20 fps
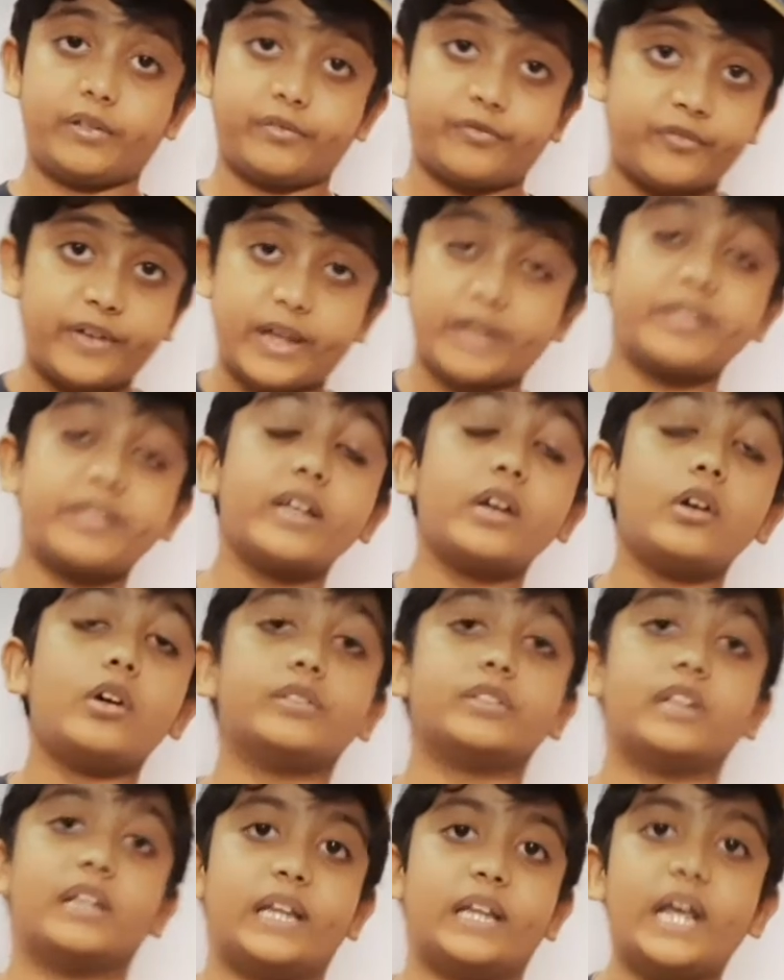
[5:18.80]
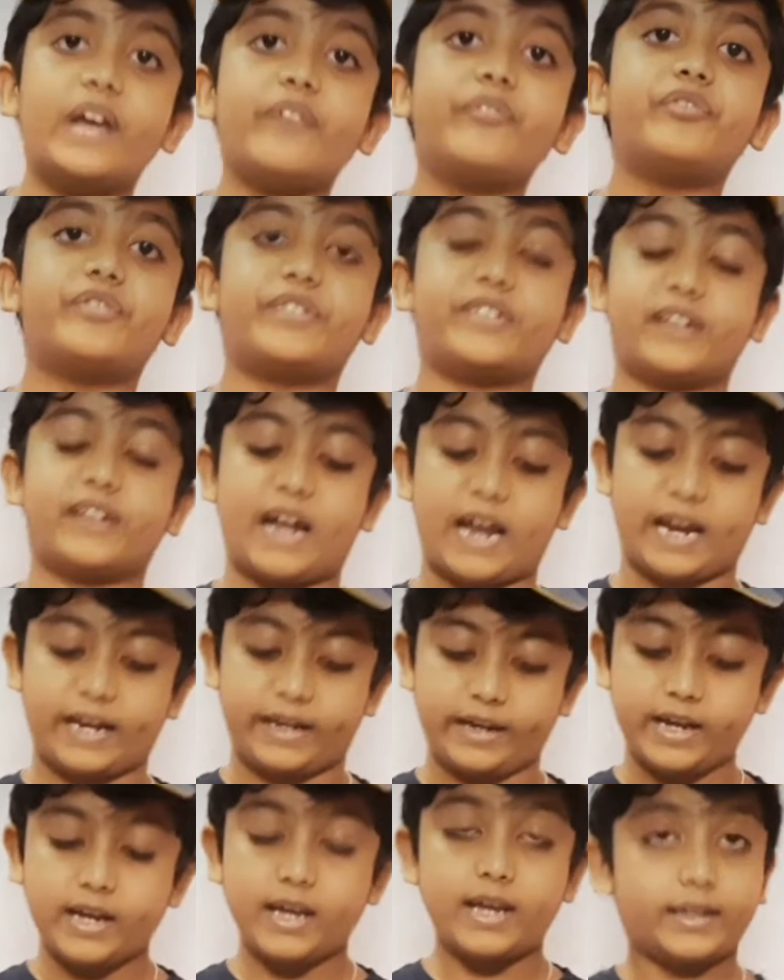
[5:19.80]
facing on the left
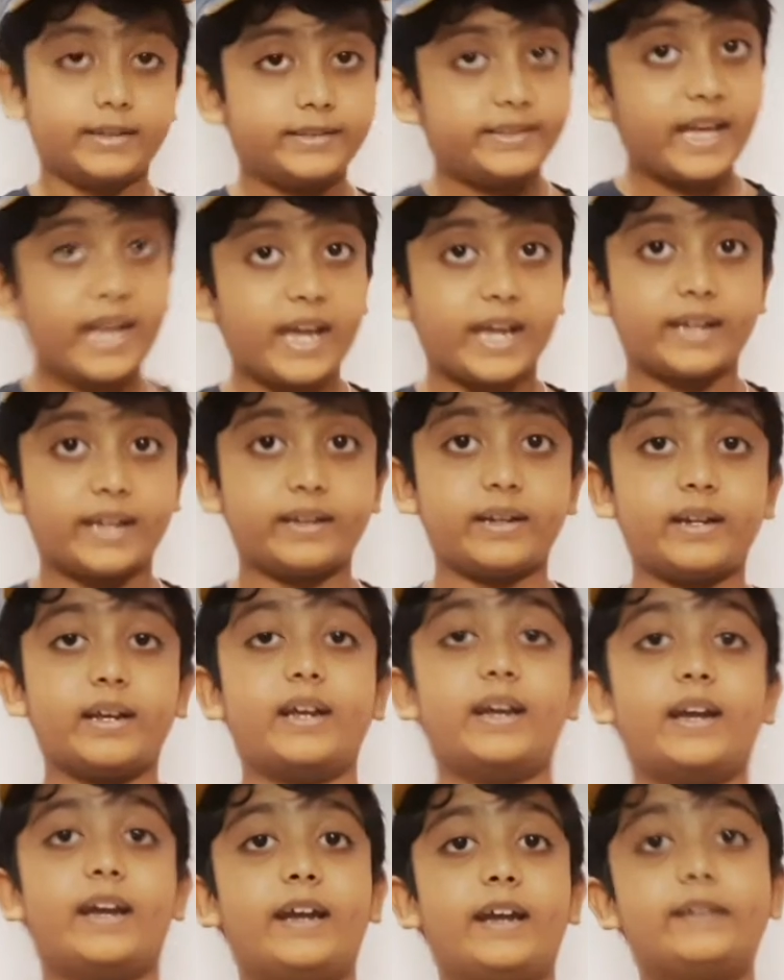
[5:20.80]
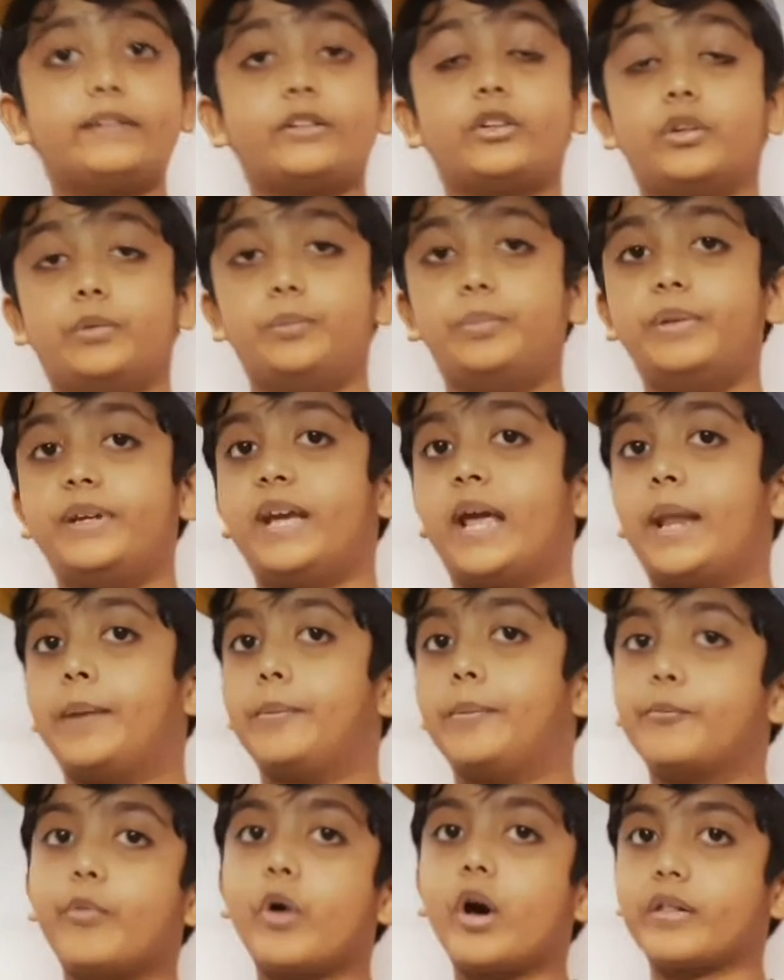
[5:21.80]
side, then it could be an
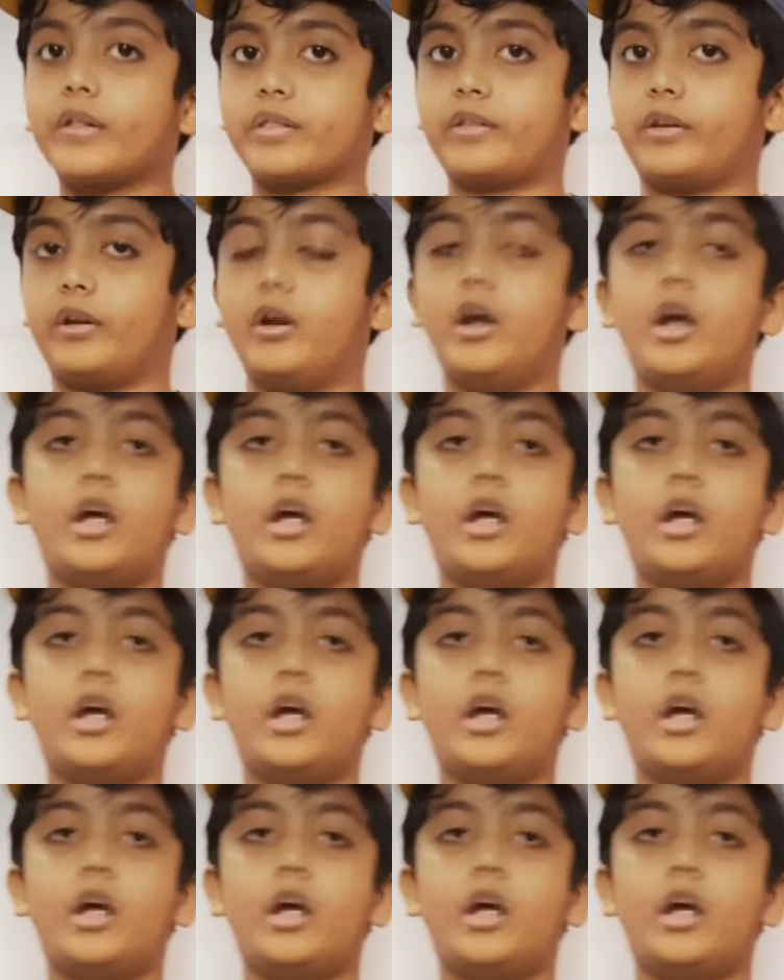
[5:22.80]
imposter.